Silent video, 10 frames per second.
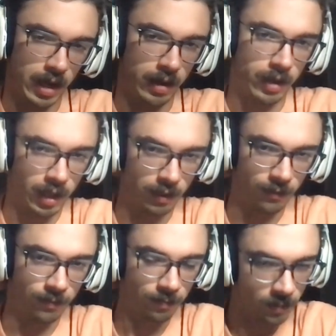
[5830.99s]
Yeah, and
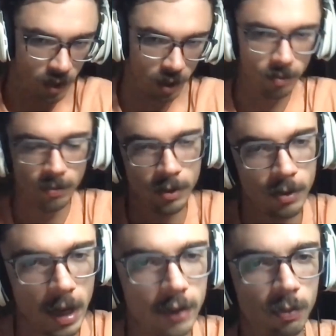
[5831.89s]
if
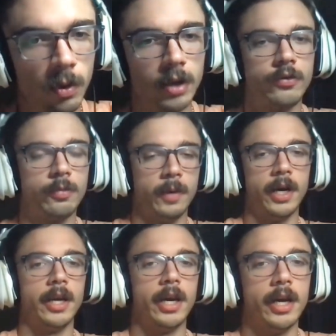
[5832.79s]
you guys watched
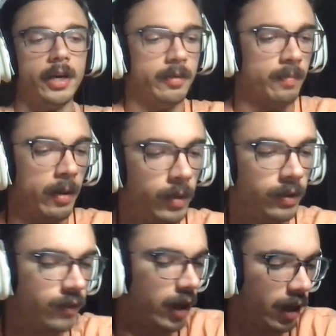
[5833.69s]
my my
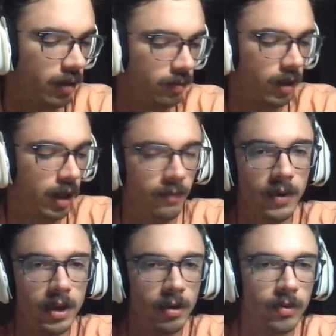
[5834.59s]
Wednesday
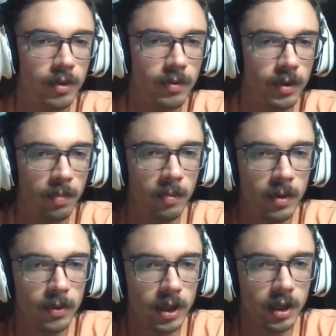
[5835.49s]
video, the
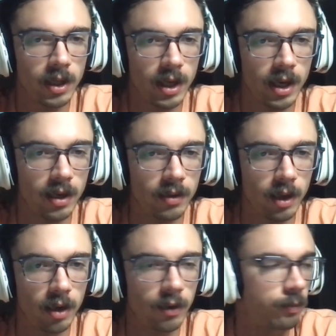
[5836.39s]
Premier League, the
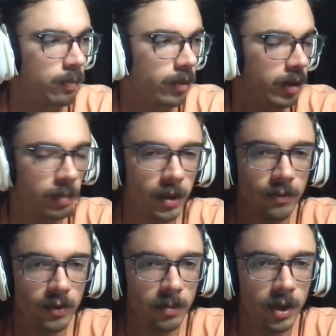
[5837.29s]
August Premier League
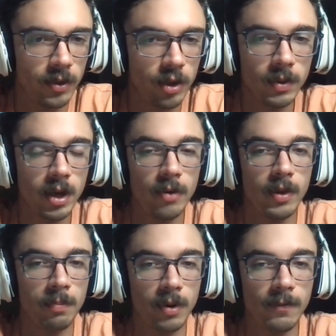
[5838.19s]
Players of the Month, you would know
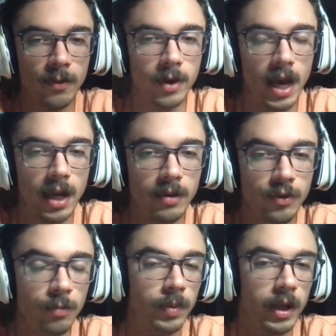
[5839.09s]
that Brentford
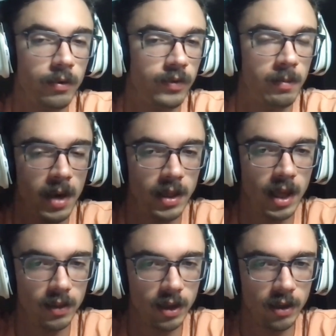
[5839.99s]
had 2 players that made
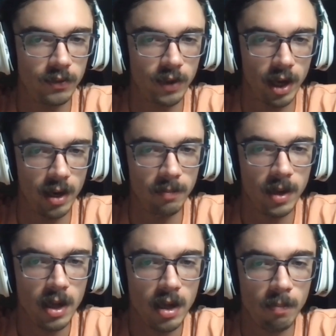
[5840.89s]
that list.
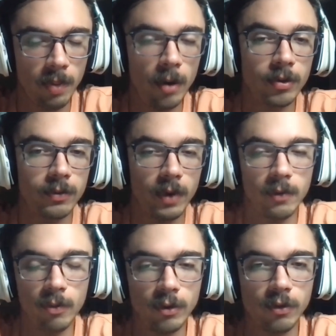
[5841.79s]
Both
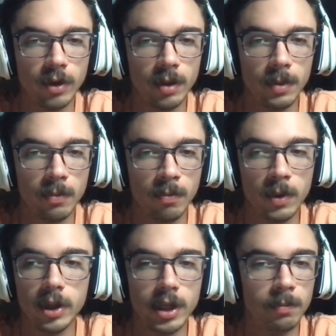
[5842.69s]
of which are going to be
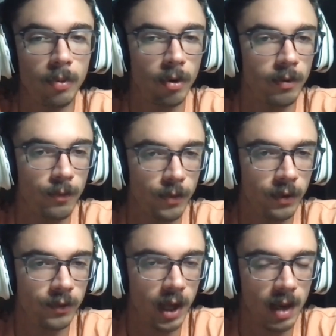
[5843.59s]
really important for
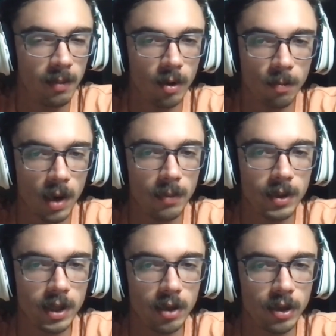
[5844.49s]
this game, and are
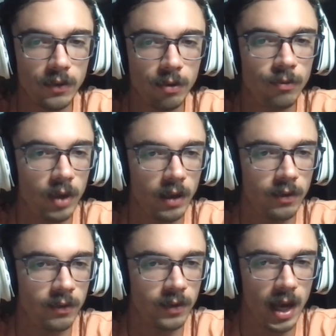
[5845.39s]
probably the only 2
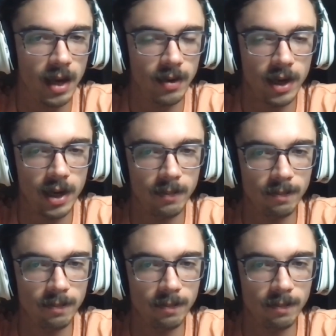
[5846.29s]
chances that